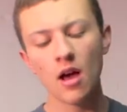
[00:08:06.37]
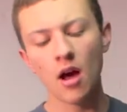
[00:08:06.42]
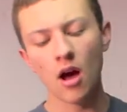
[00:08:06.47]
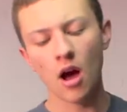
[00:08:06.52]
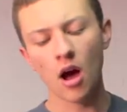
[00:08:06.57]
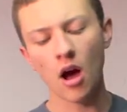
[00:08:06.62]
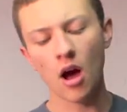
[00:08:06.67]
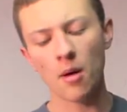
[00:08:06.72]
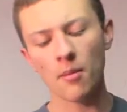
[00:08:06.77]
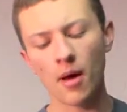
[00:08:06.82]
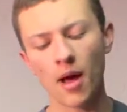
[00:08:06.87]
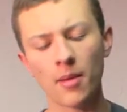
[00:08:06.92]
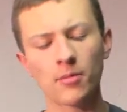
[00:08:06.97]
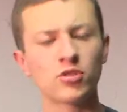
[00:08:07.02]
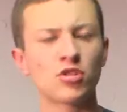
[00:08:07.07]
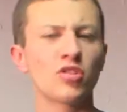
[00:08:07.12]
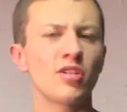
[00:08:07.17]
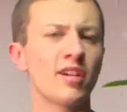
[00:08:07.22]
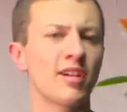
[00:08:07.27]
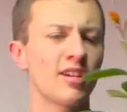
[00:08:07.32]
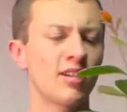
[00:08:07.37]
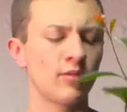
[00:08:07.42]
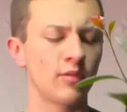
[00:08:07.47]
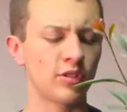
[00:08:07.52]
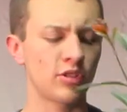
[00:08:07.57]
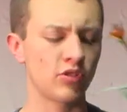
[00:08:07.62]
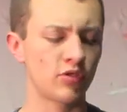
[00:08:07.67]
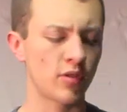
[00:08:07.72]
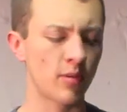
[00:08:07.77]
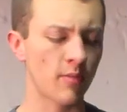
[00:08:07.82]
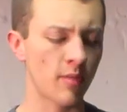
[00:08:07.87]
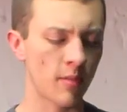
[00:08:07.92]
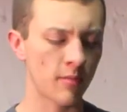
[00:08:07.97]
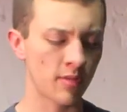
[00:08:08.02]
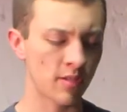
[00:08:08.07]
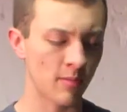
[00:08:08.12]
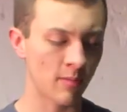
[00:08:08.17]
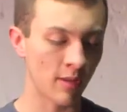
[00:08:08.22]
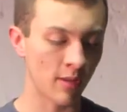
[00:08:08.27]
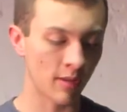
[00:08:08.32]
I'm sure I can always trim them
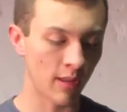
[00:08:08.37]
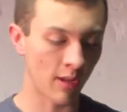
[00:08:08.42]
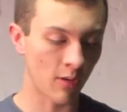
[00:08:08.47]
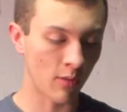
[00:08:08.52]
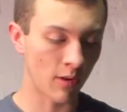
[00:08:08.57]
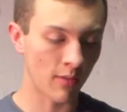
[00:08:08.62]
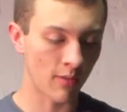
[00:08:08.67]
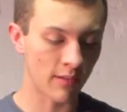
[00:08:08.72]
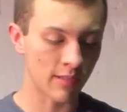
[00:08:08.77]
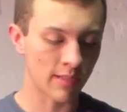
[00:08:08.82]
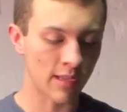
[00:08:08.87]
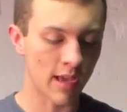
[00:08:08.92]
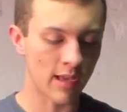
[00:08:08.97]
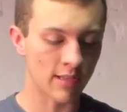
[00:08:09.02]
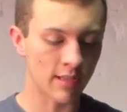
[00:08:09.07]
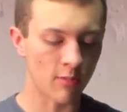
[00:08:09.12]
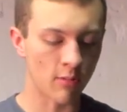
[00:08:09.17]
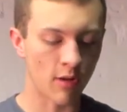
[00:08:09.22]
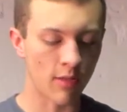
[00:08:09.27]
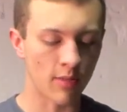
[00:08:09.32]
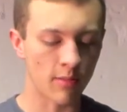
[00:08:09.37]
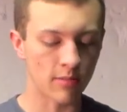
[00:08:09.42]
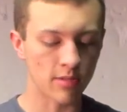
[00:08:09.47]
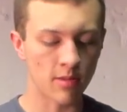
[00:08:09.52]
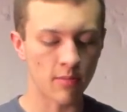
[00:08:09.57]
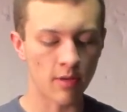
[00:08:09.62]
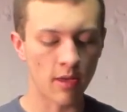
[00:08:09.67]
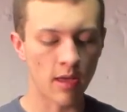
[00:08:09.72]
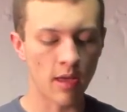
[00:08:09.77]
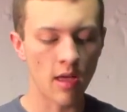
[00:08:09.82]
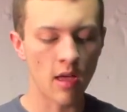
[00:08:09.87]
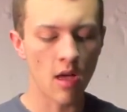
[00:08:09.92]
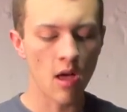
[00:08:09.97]
to be like whatever size I want them to be.